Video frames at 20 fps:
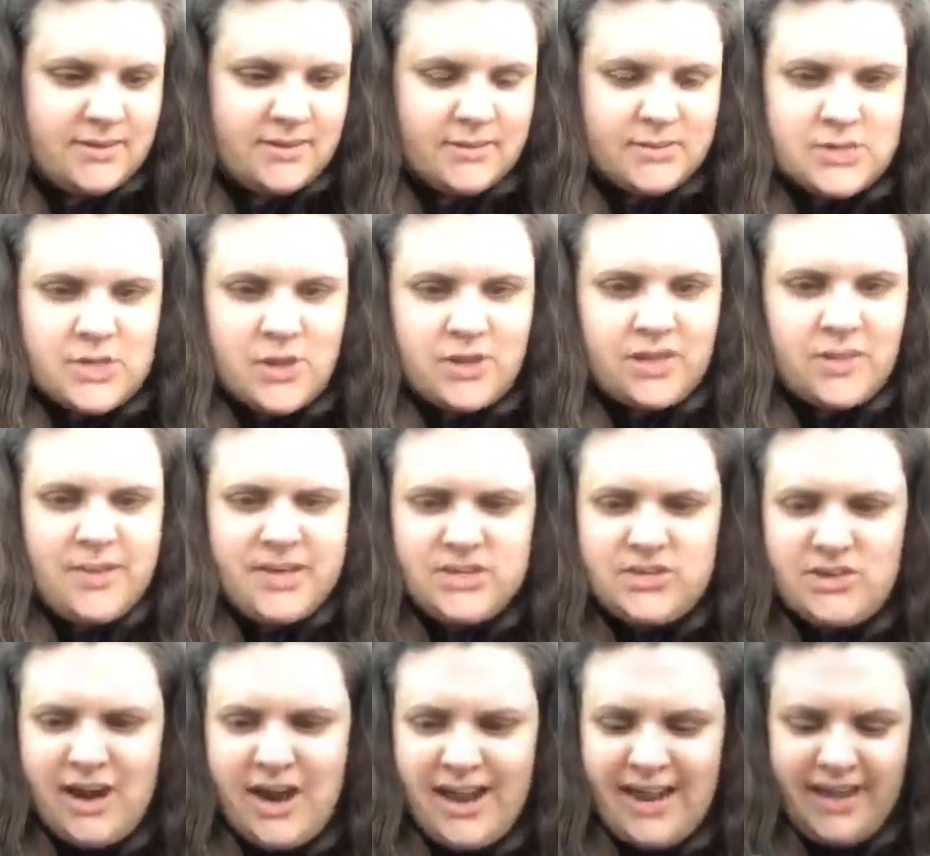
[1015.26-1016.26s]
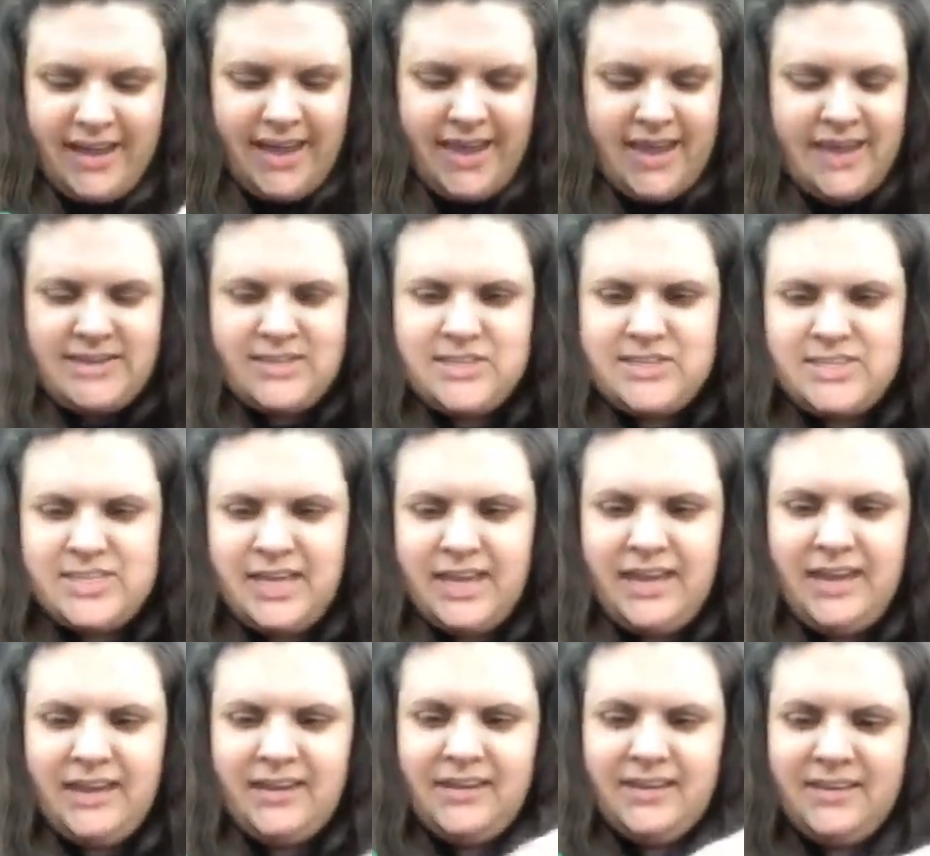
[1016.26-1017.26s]
So let me try again to
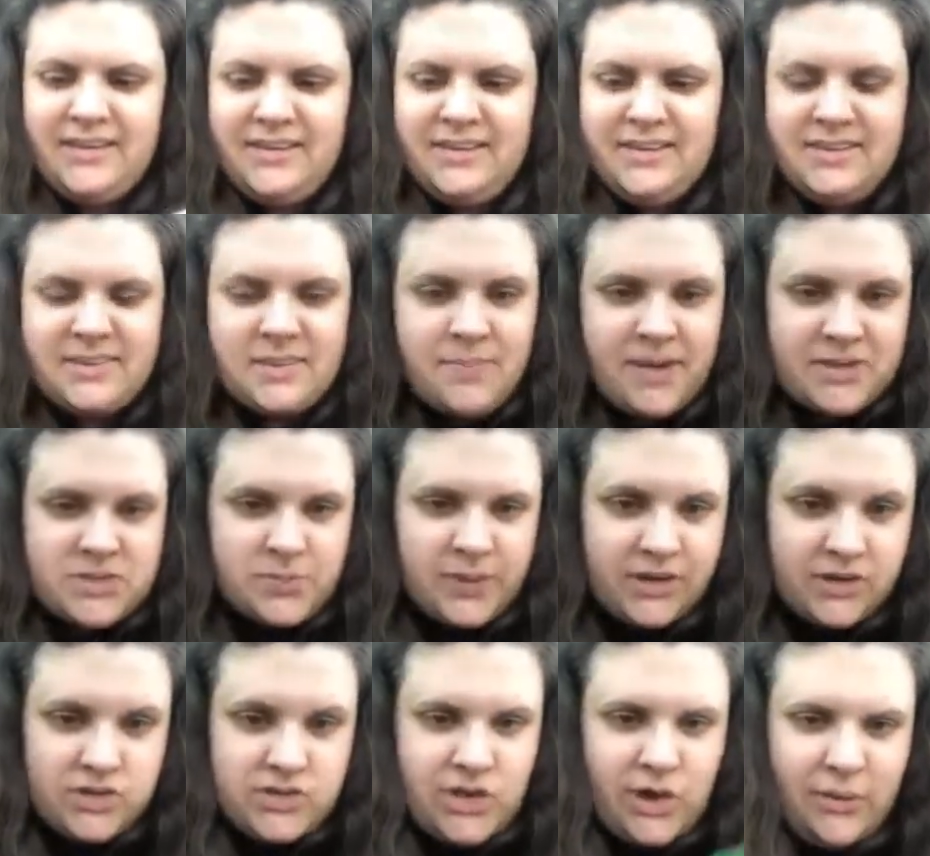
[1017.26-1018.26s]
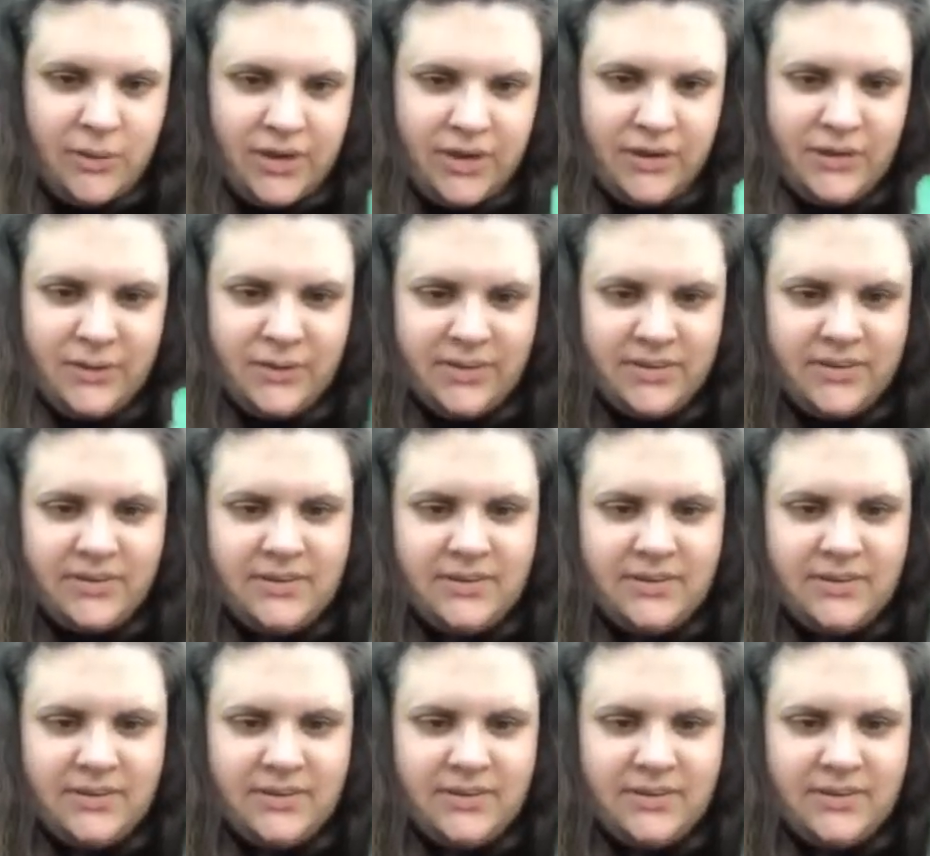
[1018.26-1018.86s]
see the best way to show you.